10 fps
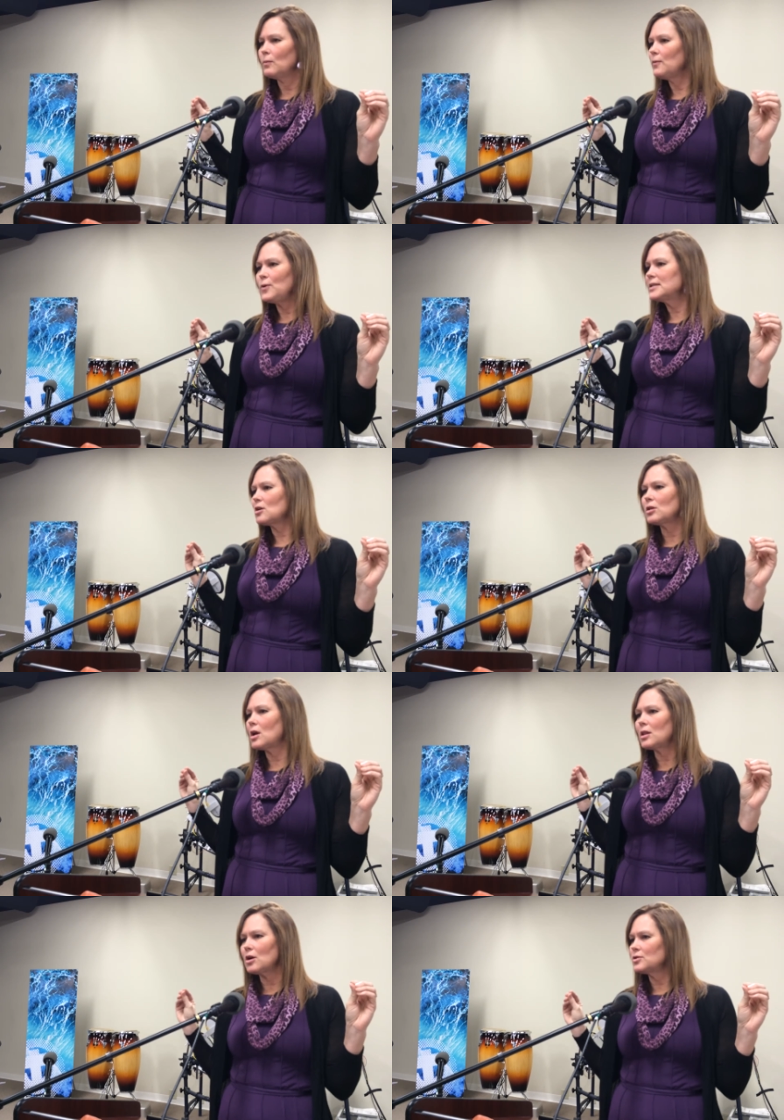If we saw
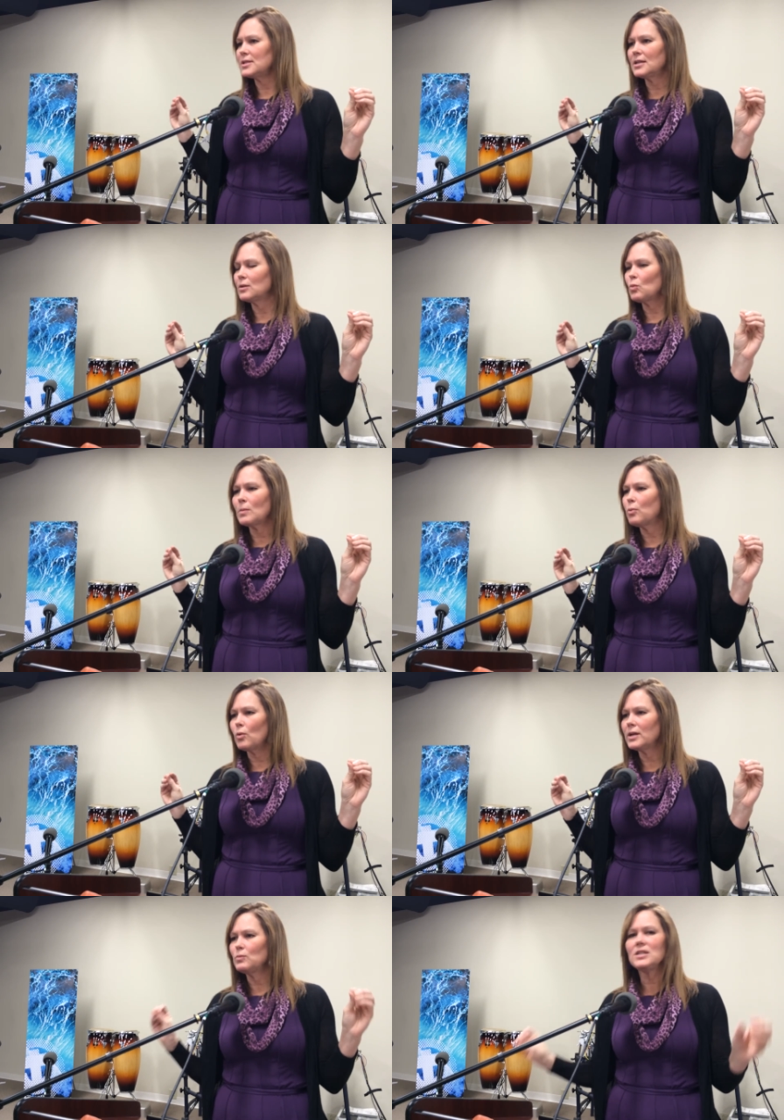all our sin at one
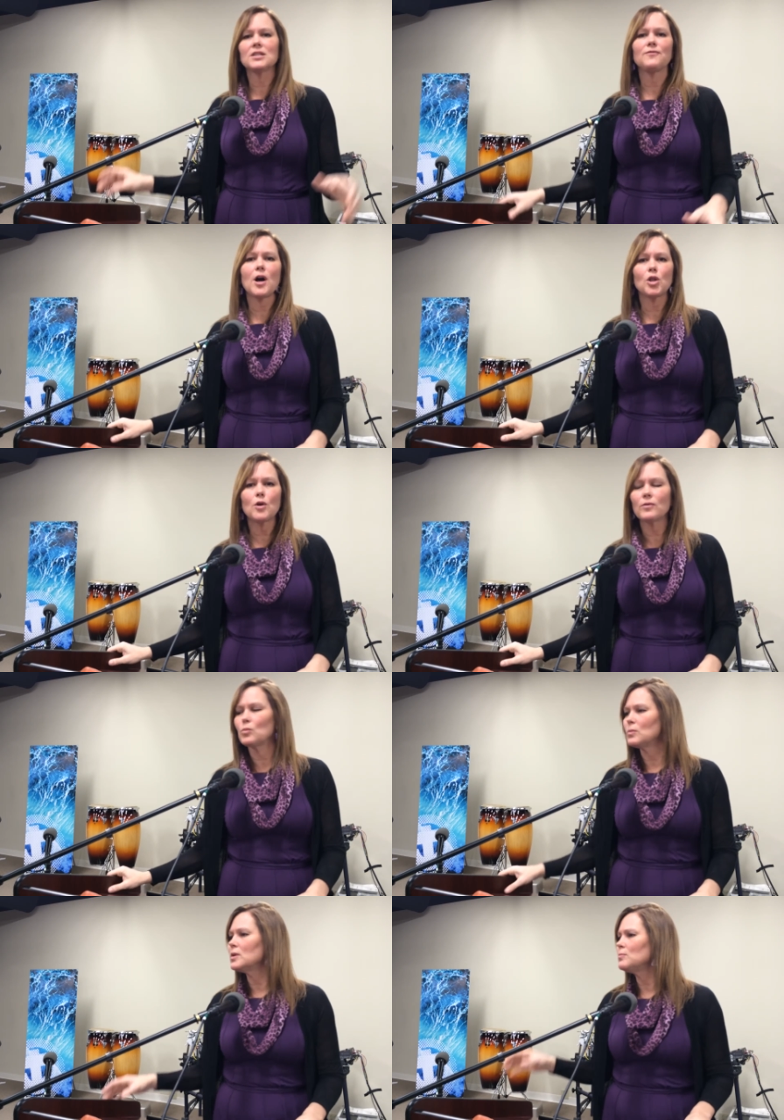point, we'd just fall over
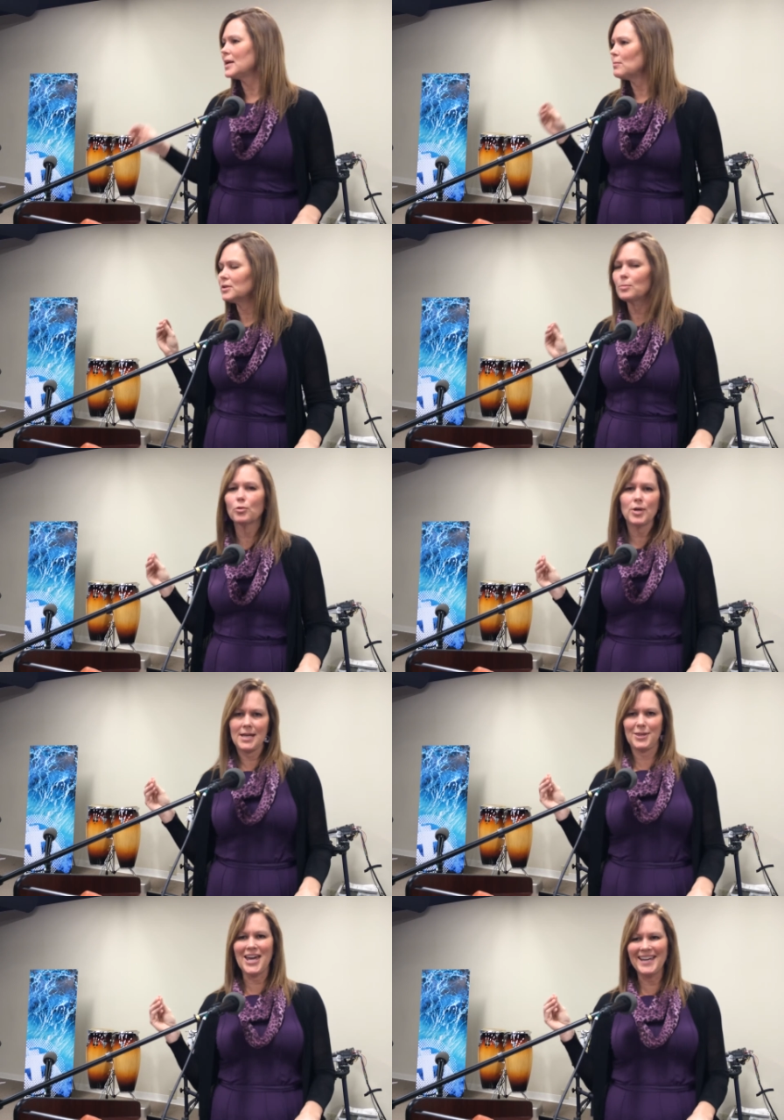and we wouldn't be able to breathe.